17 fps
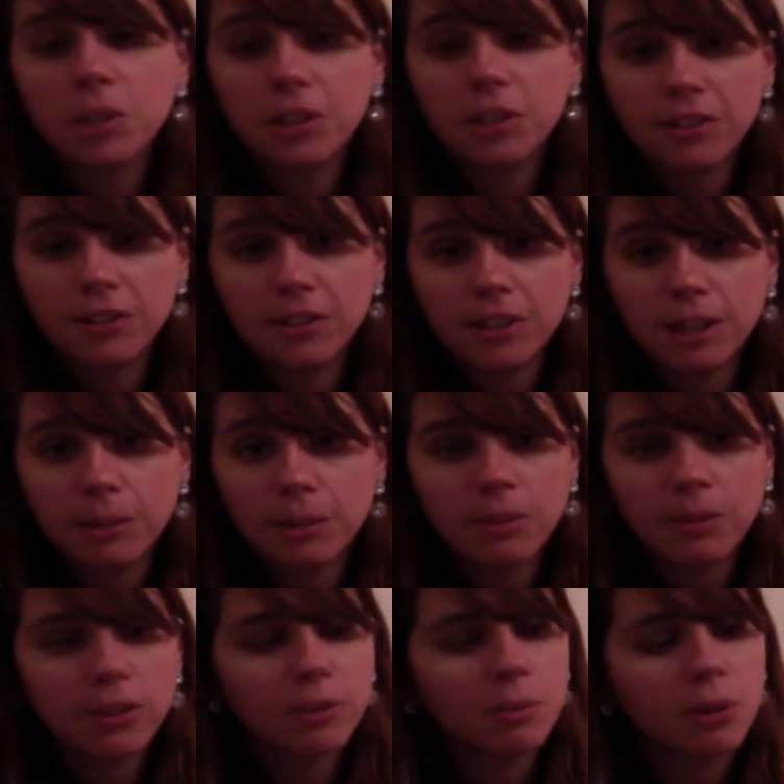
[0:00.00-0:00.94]
to Sleep,
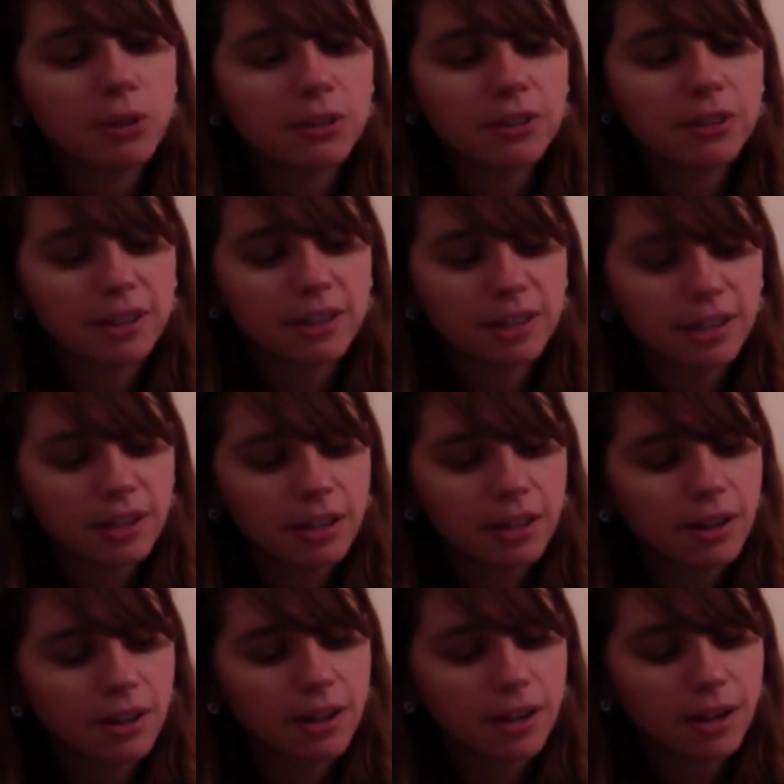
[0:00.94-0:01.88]
supposedly.
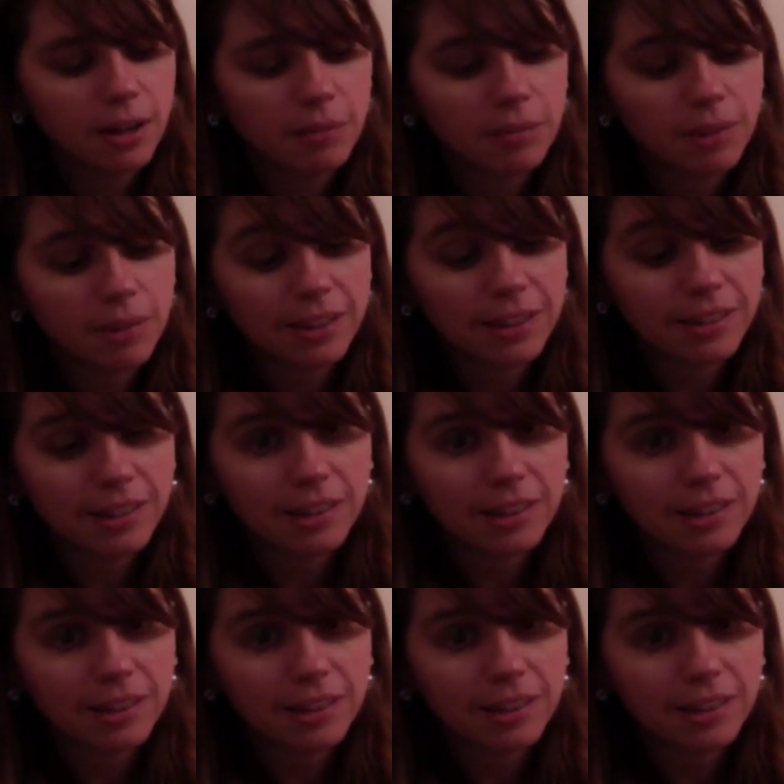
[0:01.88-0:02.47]
At least that's